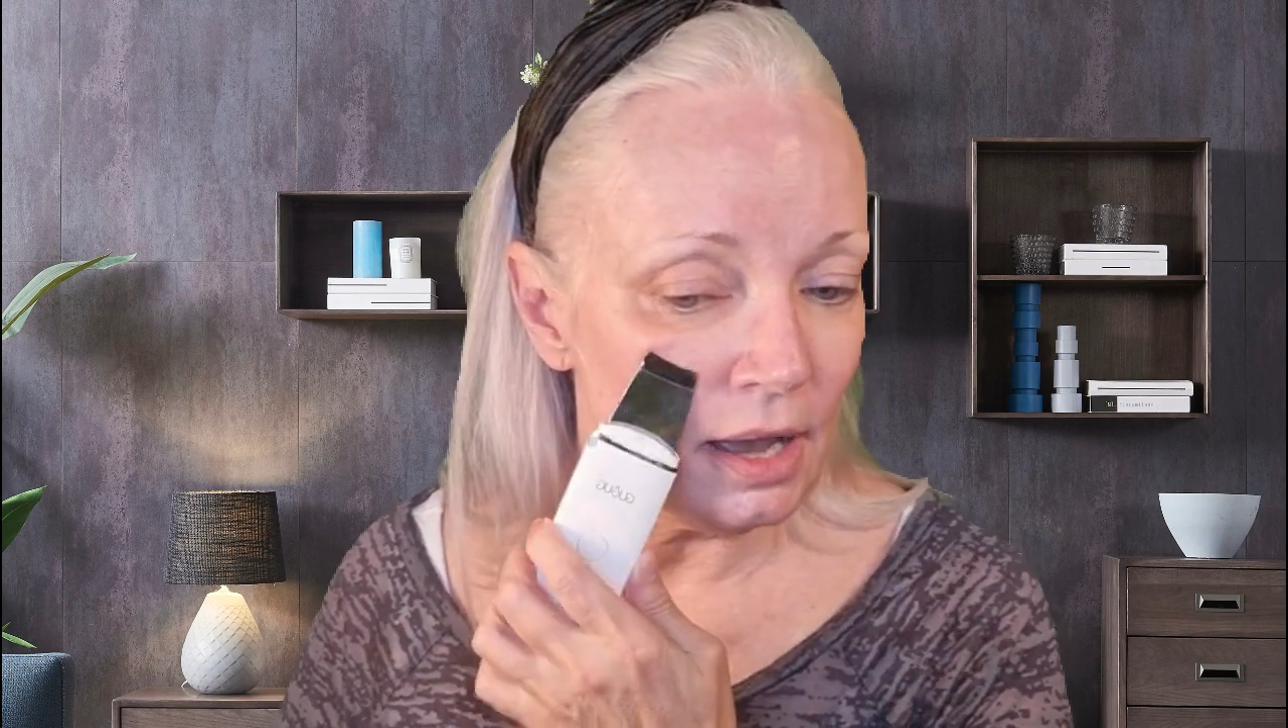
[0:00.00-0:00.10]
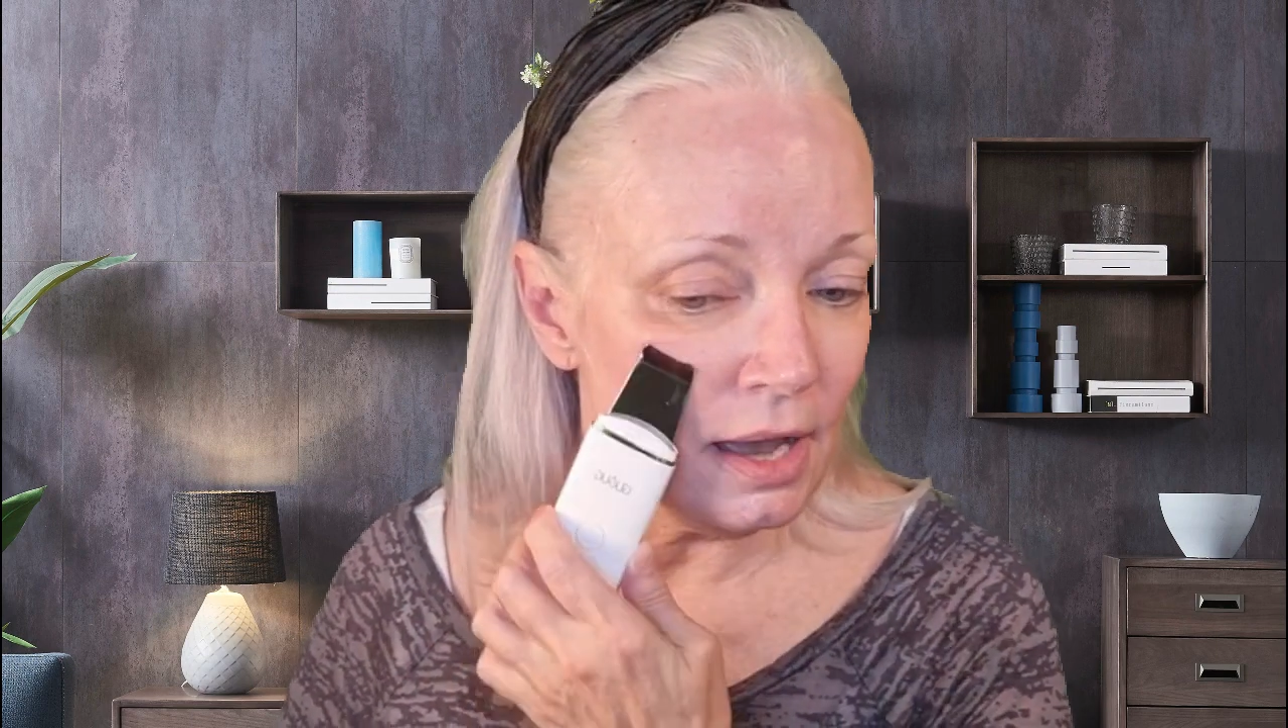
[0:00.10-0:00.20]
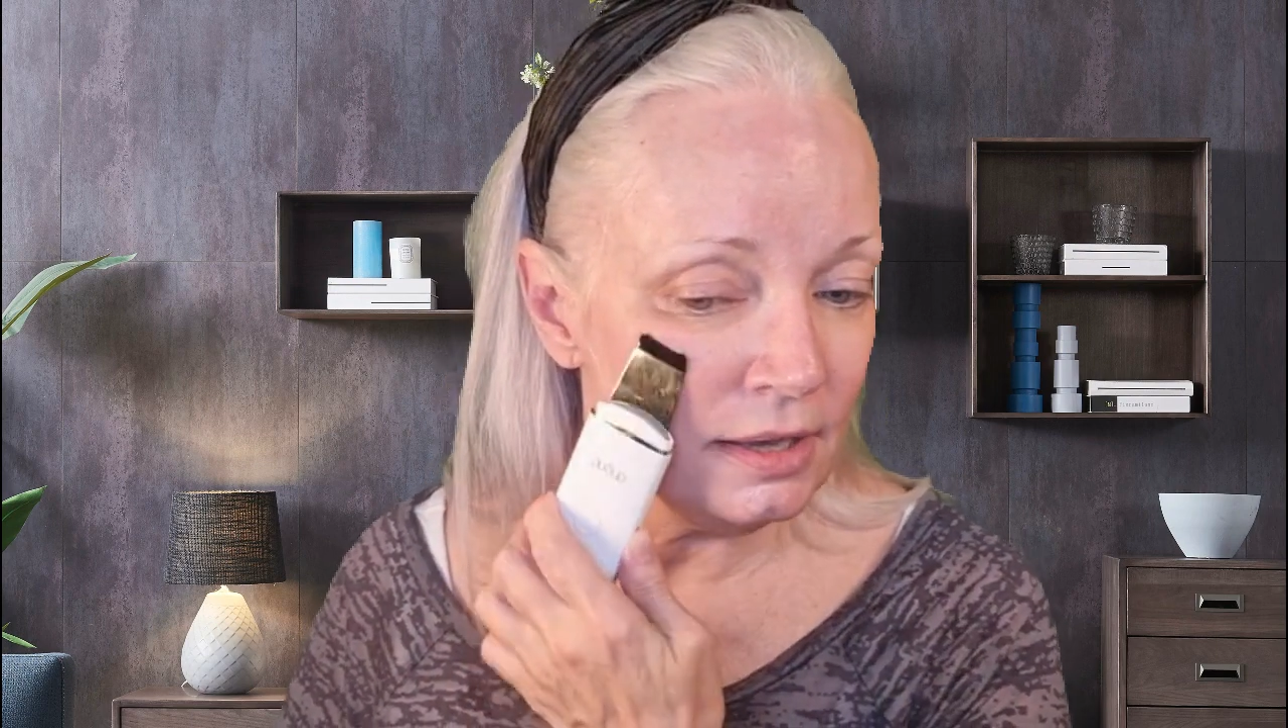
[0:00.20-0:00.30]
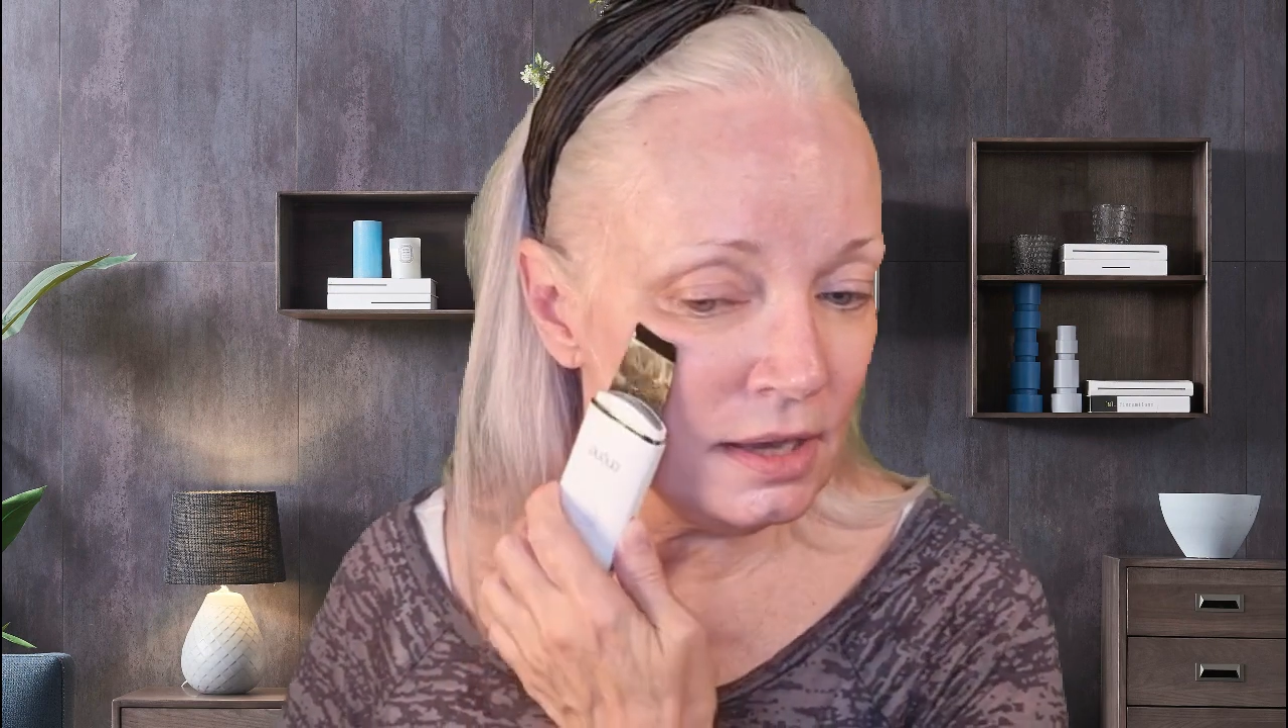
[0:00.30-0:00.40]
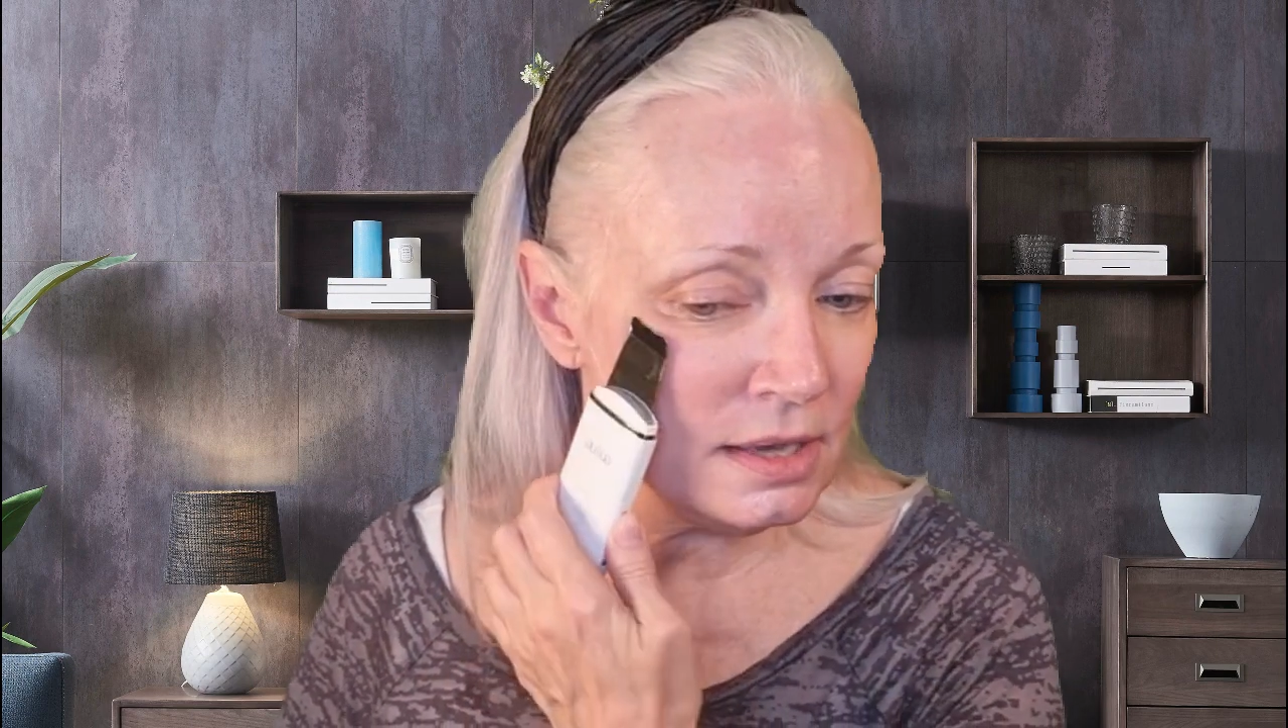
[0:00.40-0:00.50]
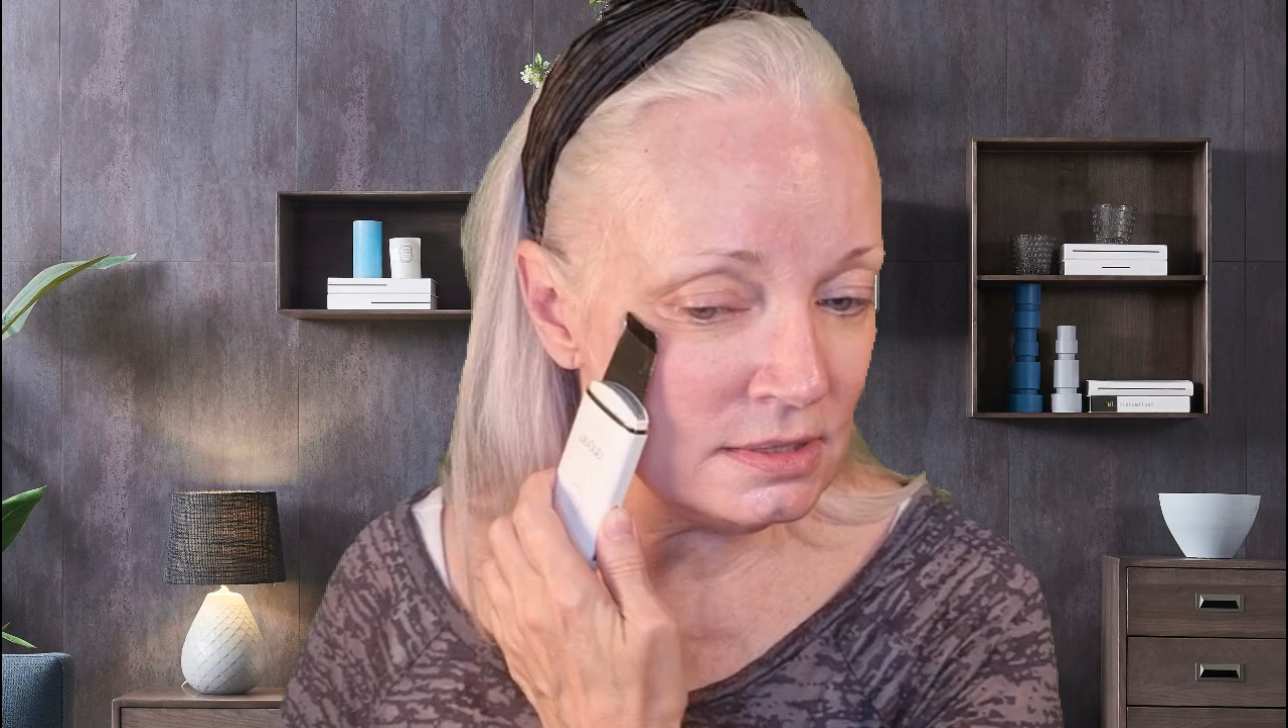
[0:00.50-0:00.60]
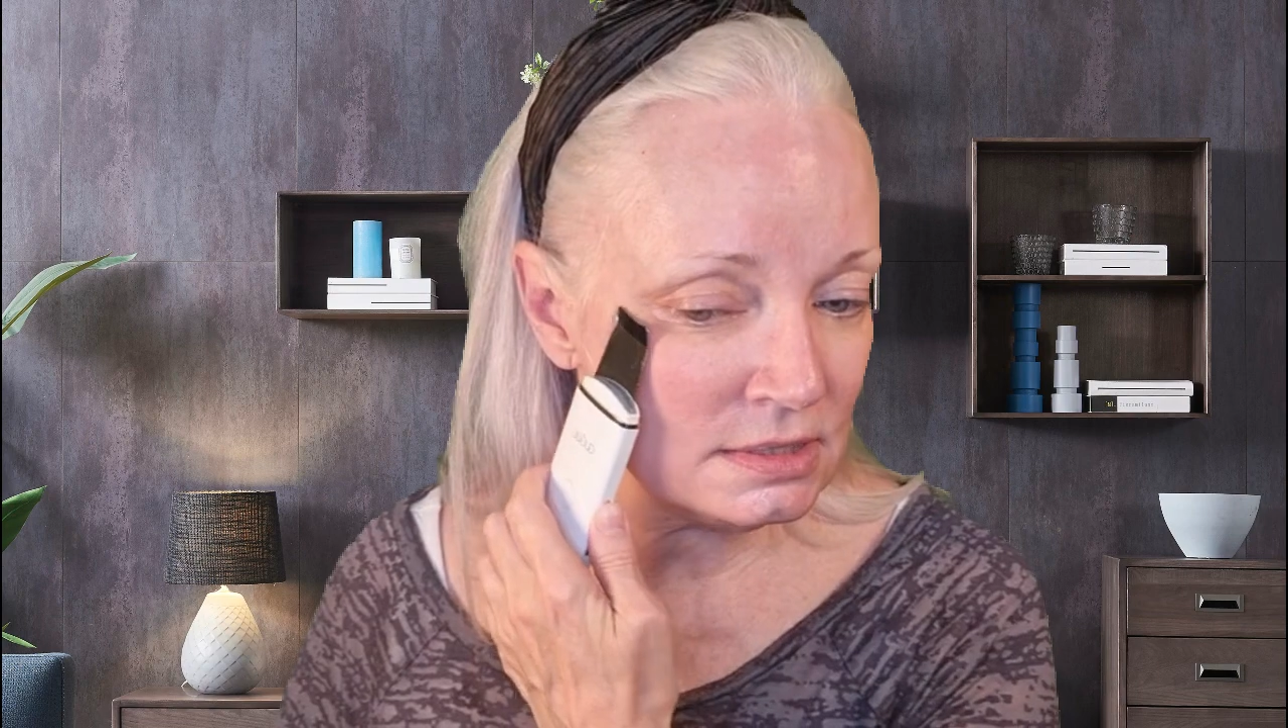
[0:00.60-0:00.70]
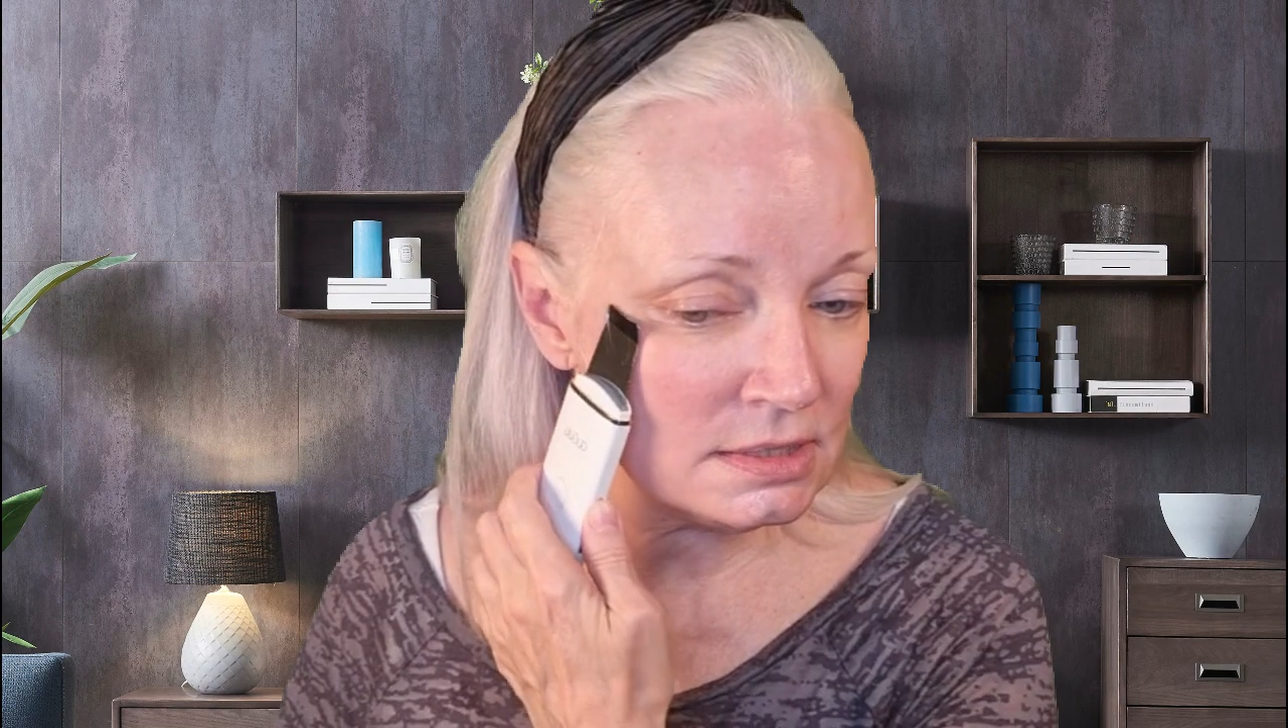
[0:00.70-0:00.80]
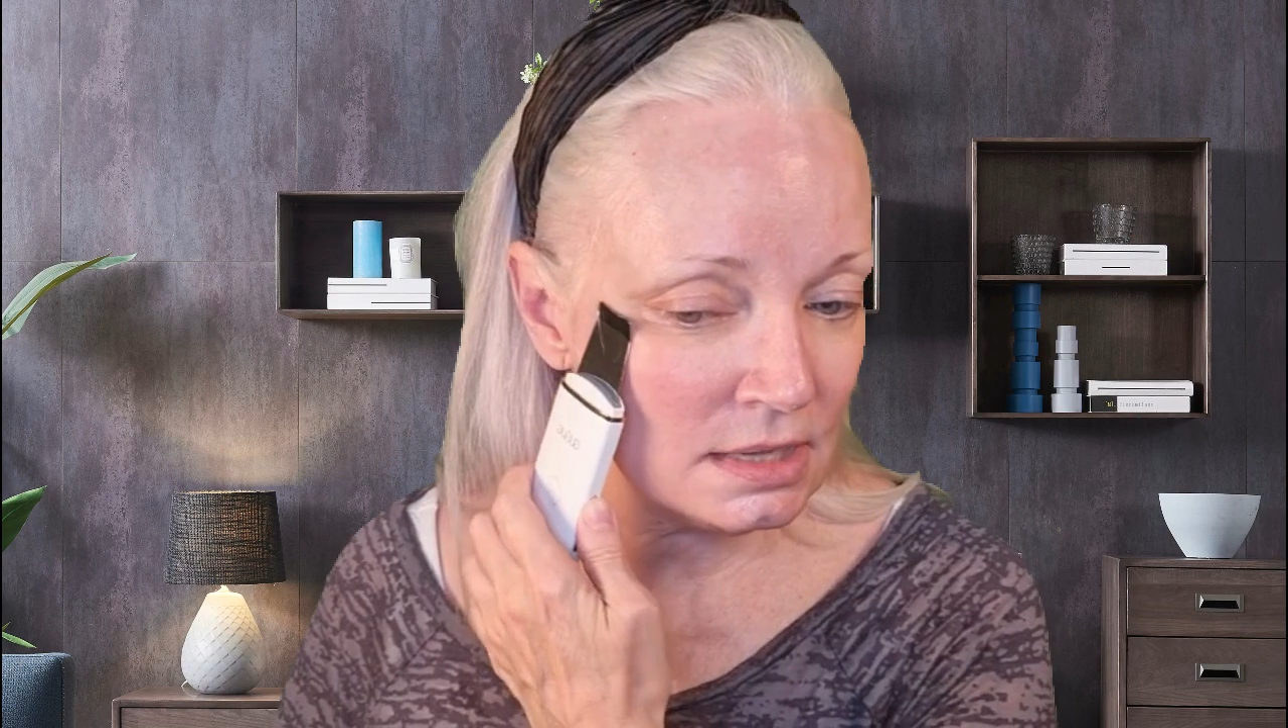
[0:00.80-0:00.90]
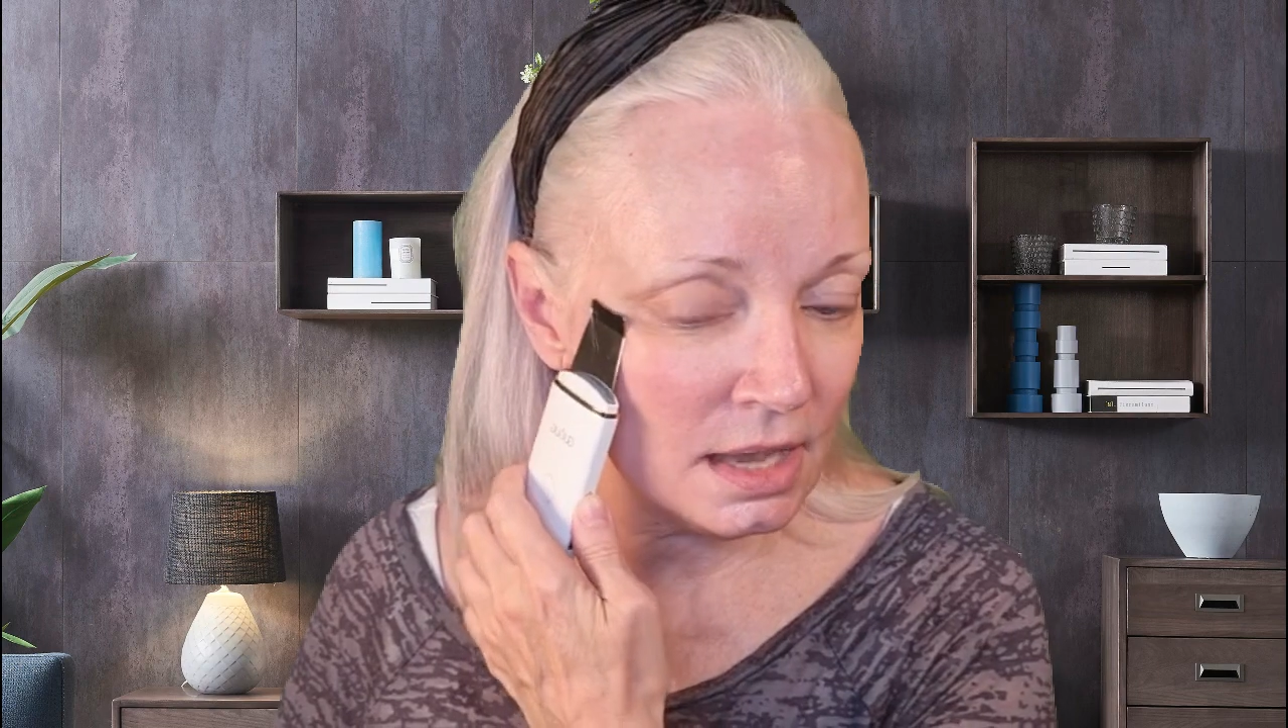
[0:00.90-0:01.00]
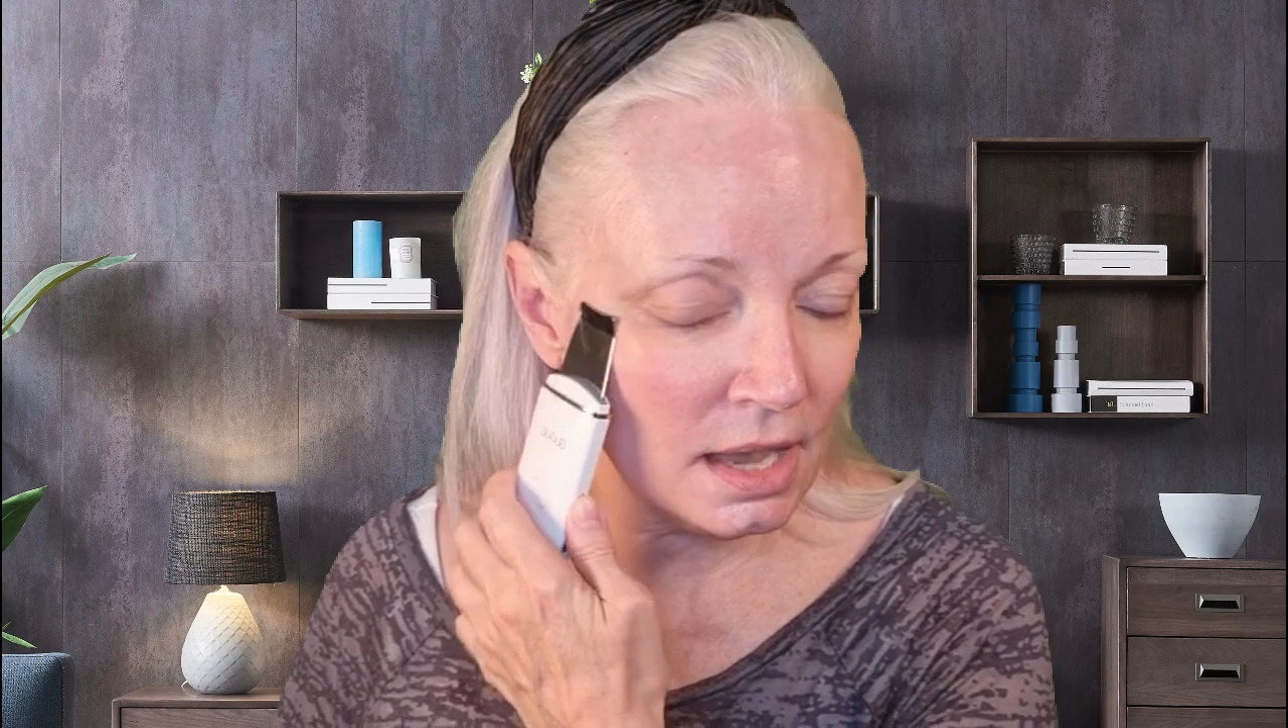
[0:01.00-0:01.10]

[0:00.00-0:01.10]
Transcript: ions